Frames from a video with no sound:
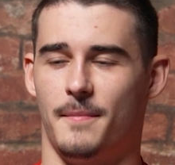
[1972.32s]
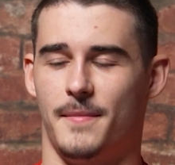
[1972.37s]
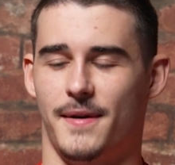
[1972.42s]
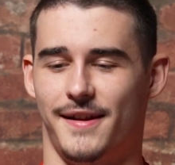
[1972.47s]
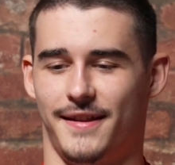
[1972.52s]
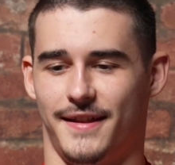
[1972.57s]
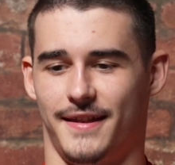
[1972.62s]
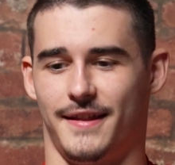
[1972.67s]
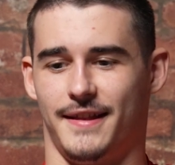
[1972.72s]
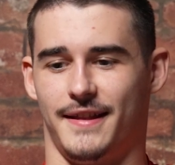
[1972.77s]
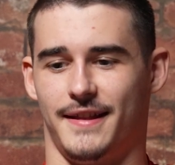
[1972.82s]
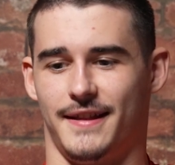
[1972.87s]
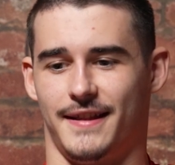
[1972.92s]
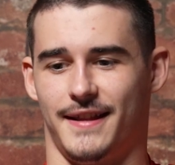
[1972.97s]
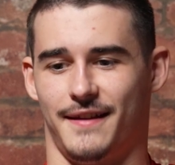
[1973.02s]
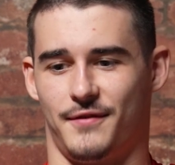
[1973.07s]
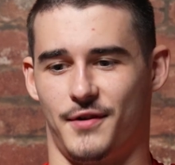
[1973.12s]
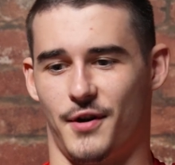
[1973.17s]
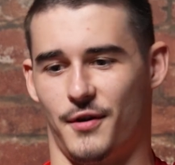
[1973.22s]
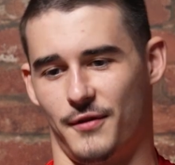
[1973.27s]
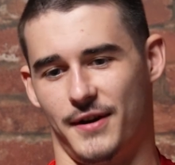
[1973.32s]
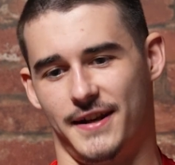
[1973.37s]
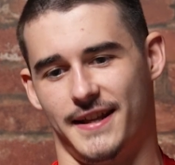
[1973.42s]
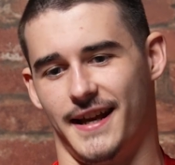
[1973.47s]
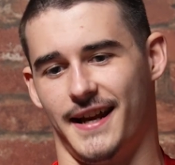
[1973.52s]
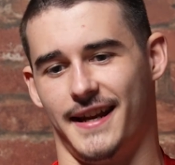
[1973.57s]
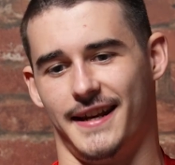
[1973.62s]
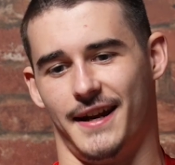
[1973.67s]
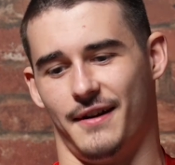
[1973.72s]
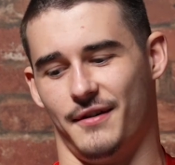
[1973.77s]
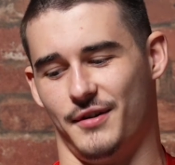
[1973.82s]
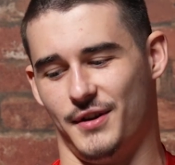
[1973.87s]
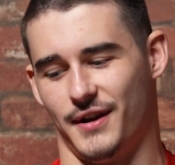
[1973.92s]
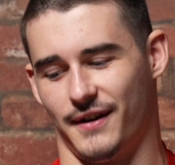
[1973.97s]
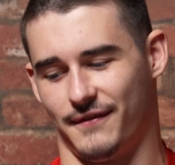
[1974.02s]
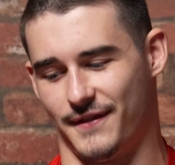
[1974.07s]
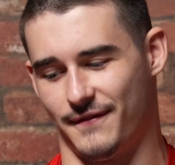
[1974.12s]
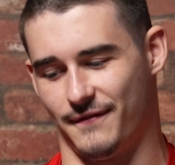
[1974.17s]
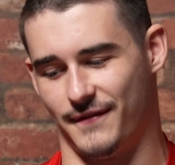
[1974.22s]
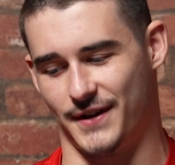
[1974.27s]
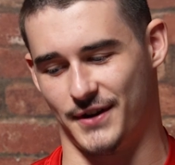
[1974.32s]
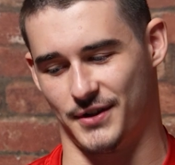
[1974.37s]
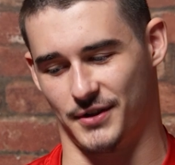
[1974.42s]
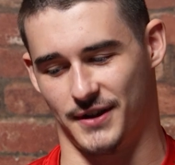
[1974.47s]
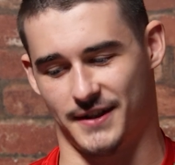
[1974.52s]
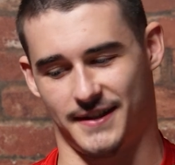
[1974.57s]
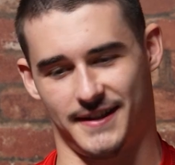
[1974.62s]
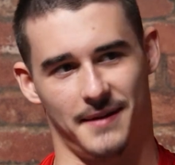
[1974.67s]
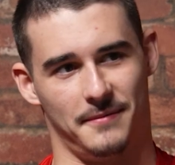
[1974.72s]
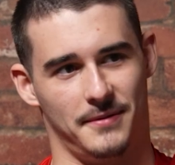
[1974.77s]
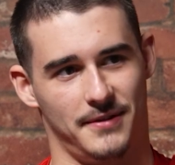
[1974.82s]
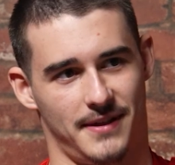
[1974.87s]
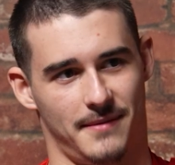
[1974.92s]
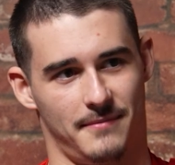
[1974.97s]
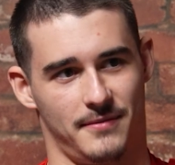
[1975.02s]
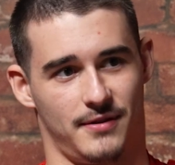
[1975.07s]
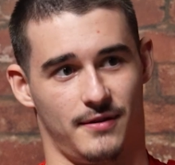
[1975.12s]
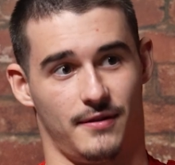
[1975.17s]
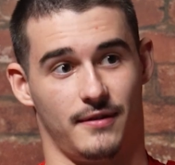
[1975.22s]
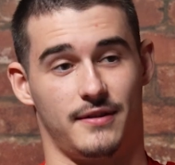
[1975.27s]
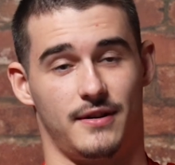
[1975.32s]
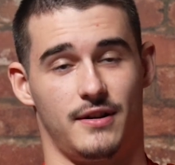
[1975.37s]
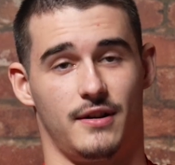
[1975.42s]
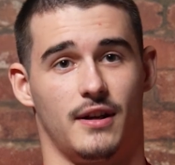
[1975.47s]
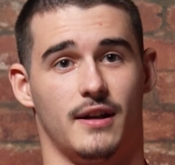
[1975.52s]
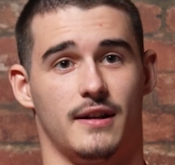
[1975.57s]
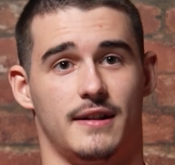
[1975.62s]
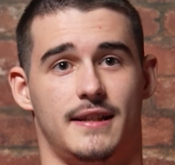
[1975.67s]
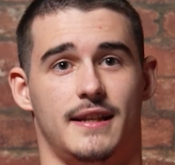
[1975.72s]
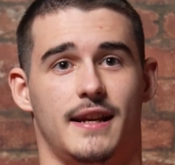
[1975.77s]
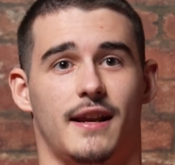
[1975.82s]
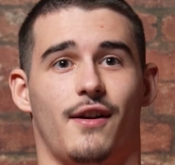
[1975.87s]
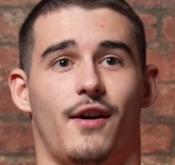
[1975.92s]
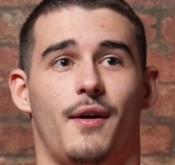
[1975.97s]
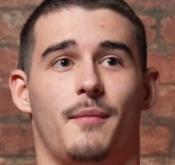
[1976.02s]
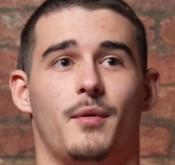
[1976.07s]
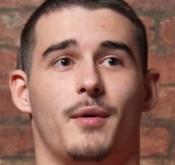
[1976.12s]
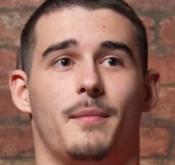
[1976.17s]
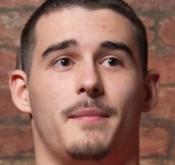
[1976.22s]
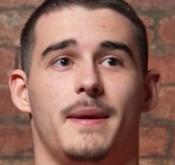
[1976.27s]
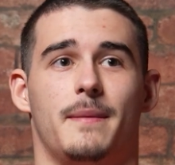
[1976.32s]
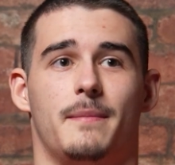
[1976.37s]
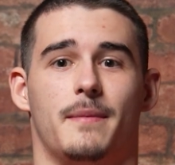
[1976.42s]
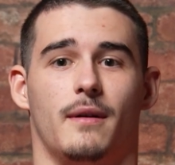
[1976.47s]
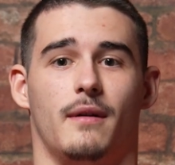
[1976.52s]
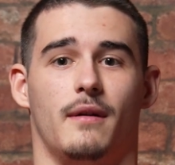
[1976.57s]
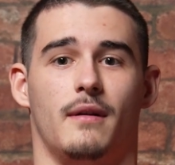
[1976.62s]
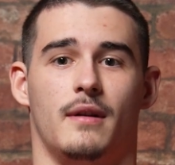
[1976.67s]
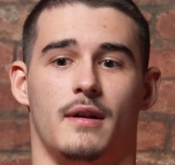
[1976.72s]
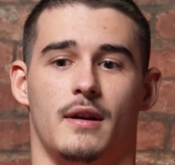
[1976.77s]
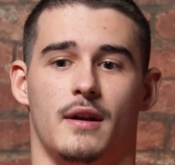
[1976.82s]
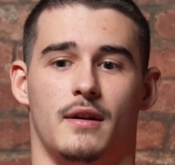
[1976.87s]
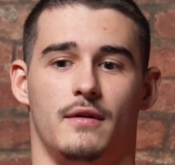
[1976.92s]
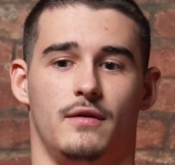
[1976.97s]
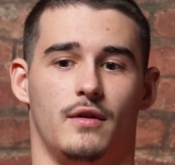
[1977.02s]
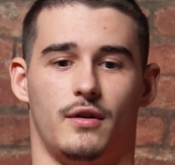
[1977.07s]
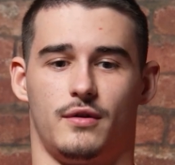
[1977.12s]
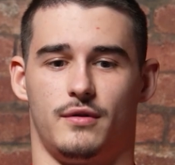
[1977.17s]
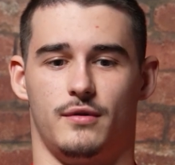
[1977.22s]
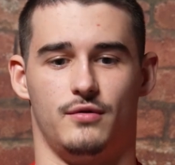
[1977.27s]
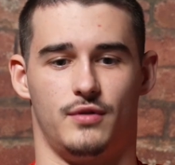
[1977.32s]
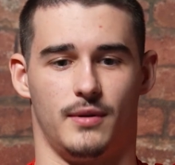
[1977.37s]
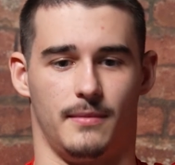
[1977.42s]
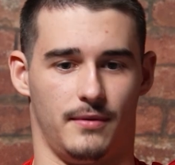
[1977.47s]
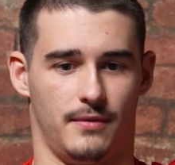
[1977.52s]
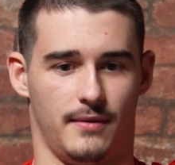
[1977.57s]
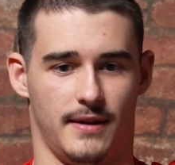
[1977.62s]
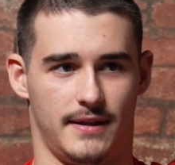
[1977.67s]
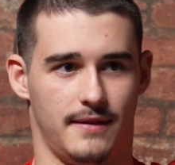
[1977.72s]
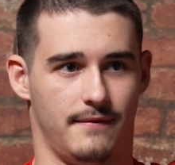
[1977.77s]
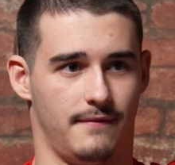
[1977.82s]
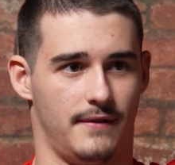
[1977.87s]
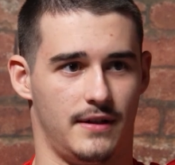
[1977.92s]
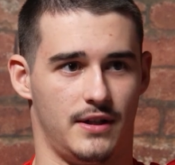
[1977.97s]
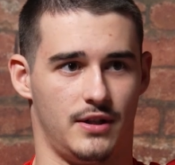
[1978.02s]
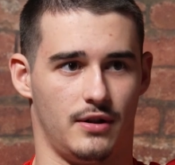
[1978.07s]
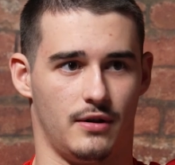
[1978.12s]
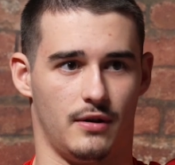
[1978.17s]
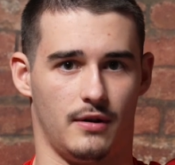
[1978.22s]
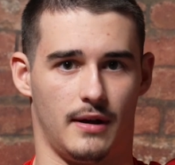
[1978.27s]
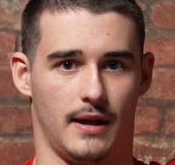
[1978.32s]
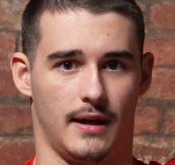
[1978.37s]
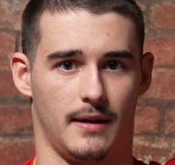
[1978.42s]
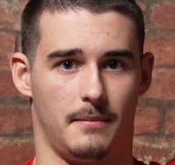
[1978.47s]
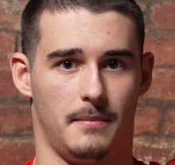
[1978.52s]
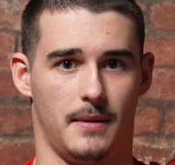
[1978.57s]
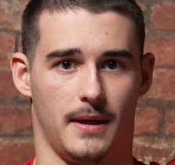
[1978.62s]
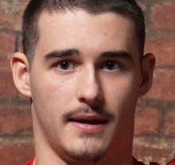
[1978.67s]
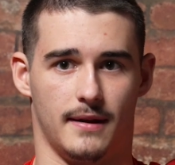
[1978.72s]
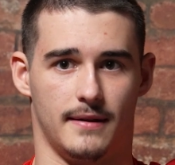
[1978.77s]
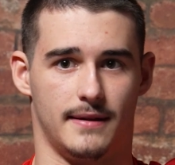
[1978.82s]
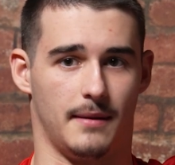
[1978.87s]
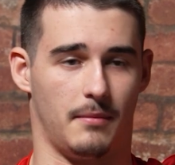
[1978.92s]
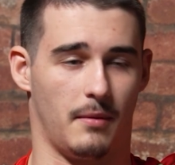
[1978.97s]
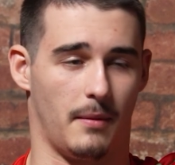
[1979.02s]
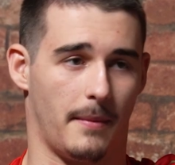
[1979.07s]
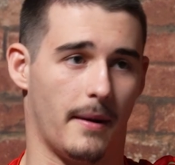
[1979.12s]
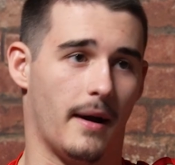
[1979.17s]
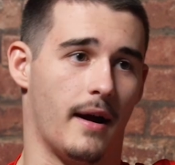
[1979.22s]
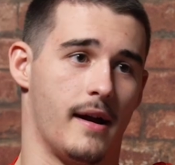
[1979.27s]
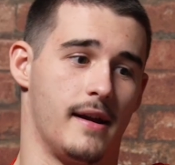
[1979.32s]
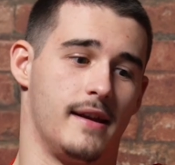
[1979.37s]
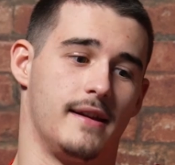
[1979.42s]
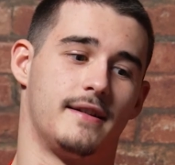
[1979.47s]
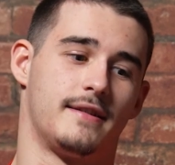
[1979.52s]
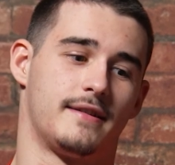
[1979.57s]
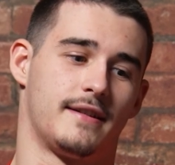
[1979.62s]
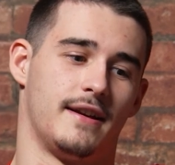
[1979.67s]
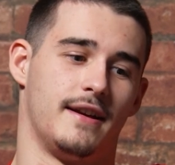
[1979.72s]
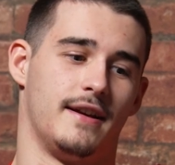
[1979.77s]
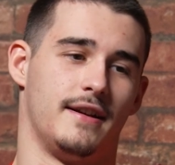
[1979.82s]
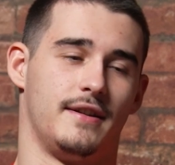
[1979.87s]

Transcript: But they've got rid of that now, and you have to finish on a double somersault. So you're going to see a lot more people not doing triple twist and finishing on like bigger double pikes,